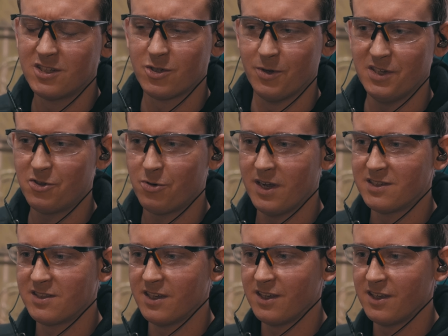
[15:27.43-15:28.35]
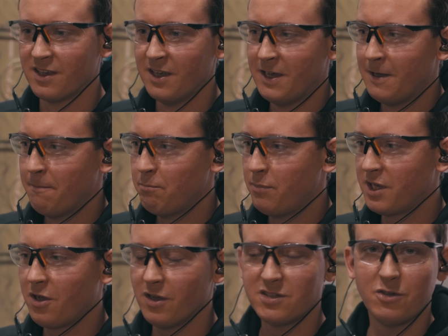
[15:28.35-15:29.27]
so interesting,
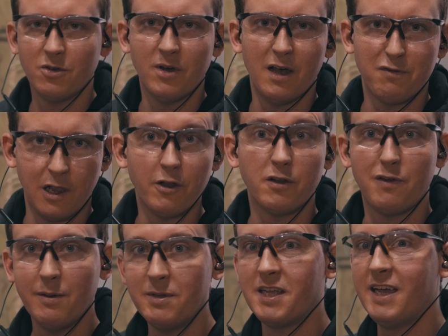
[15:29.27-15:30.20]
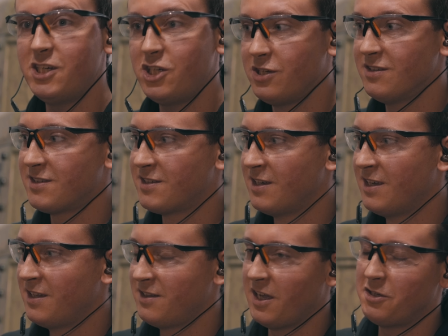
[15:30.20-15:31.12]
because you have a lot of limitations
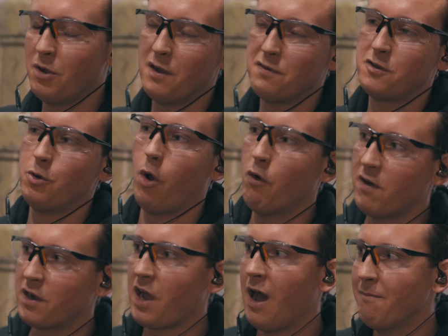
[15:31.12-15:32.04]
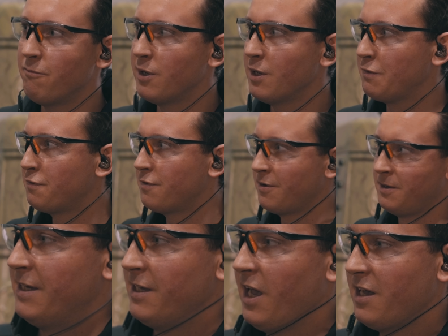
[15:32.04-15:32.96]
that you have to overcome with,
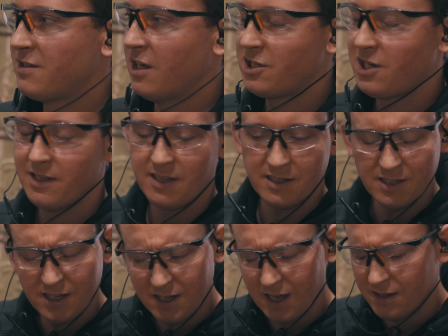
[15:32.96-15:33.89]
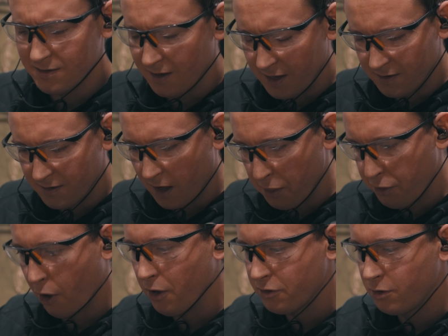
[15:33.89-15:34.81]
essentially technique and
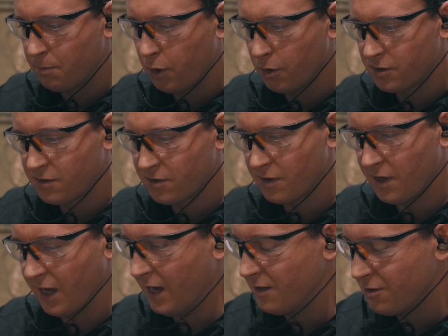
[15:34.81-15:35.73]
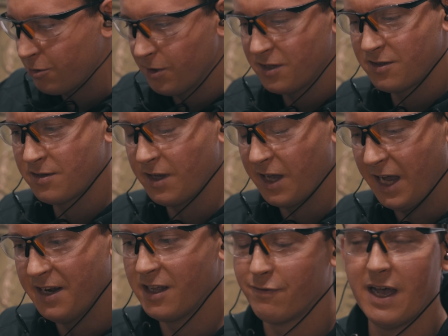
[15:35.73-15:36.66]
thought you put into it
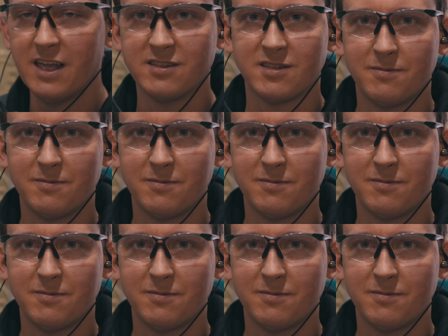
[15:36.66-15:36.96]
in advance,